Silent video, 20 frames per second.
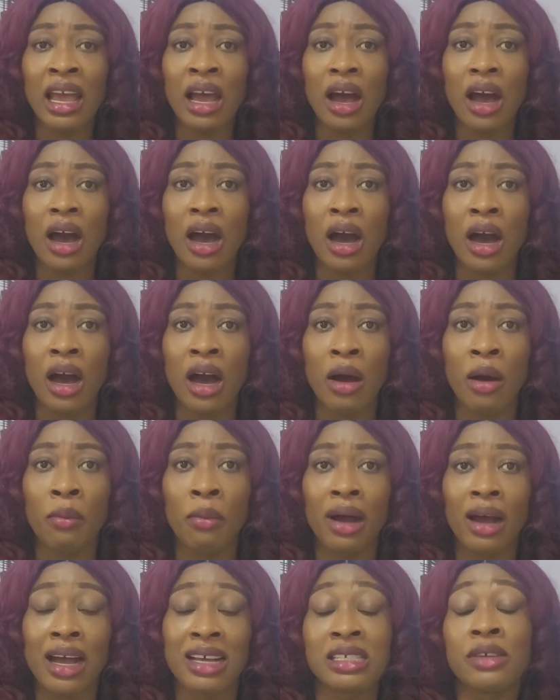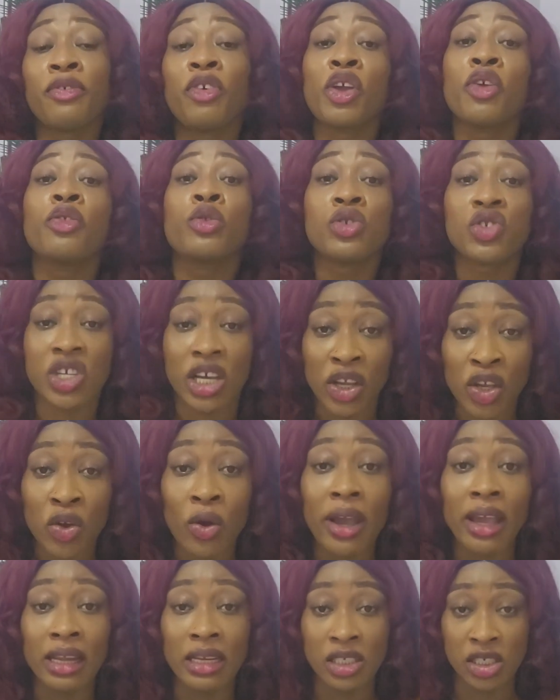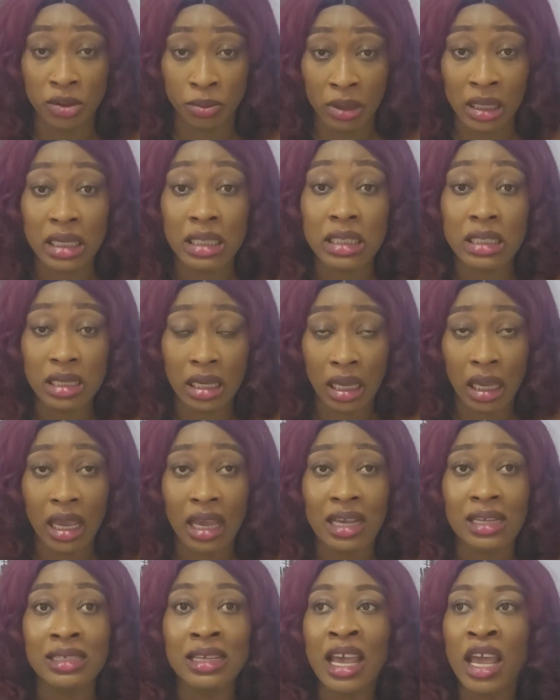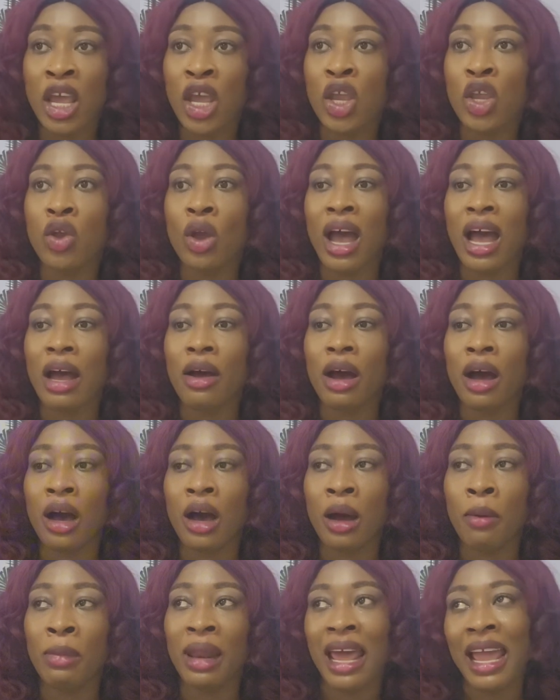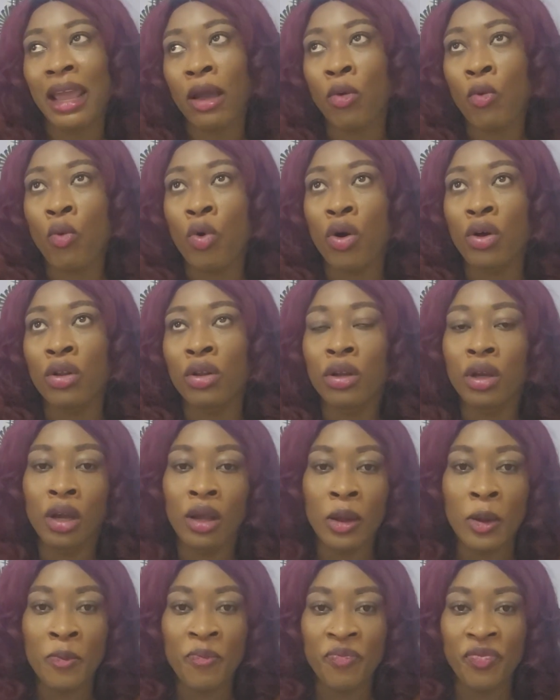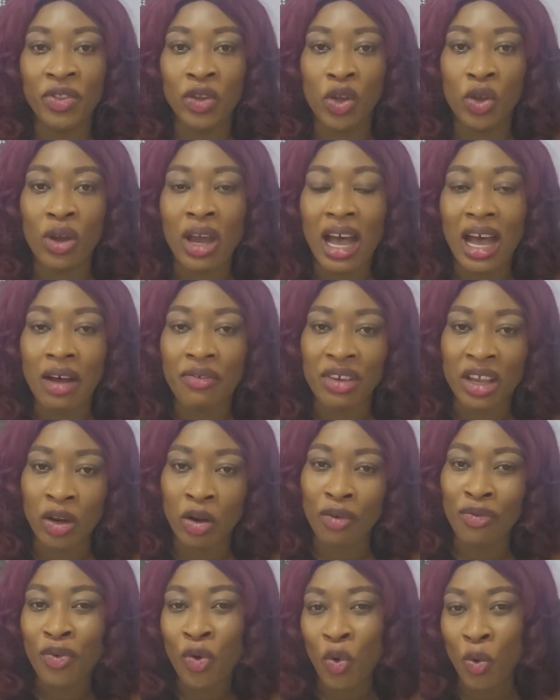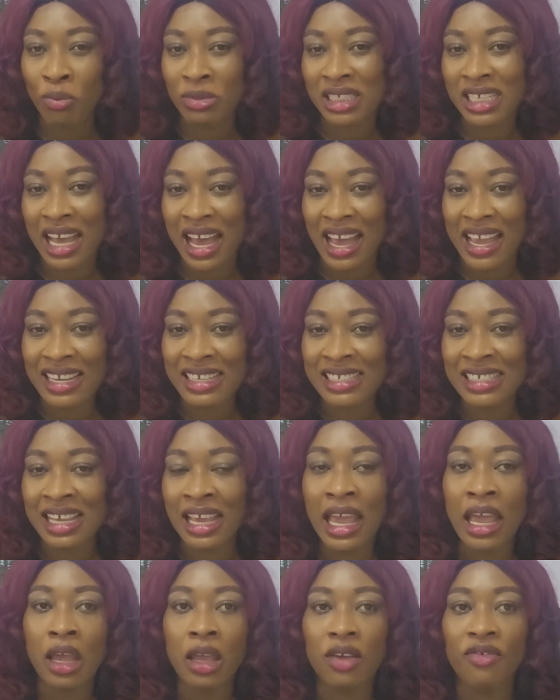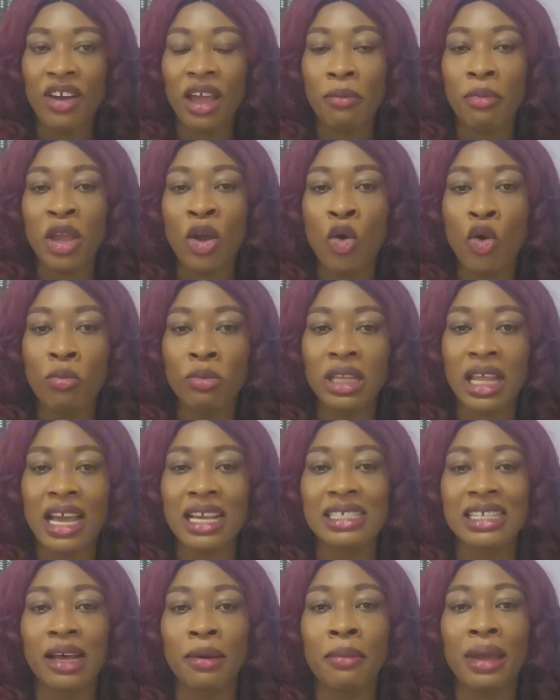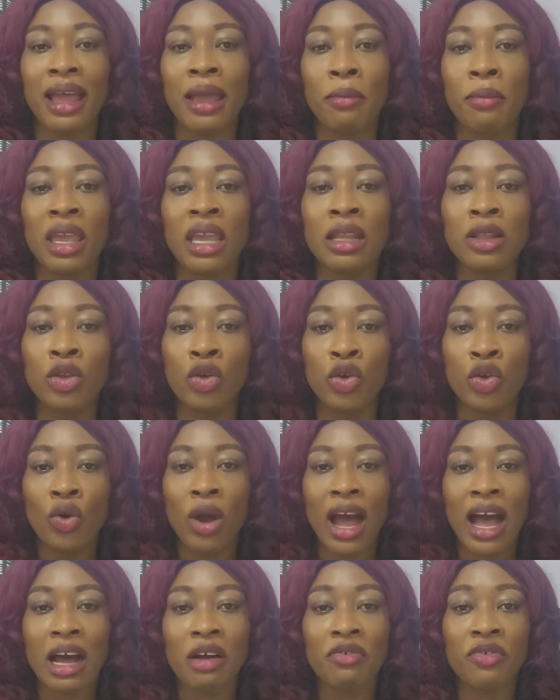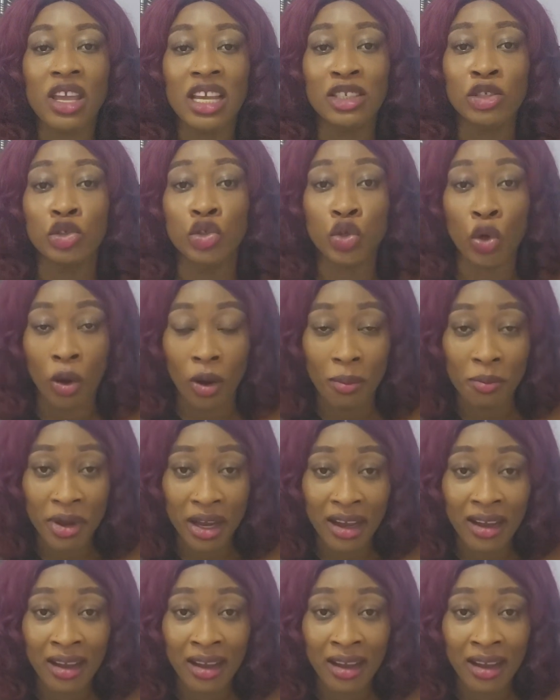As in, for you to check your eligibility. Yes, you have like one, do you have enough home ties? If I mean home ties, I mean, do you have a job?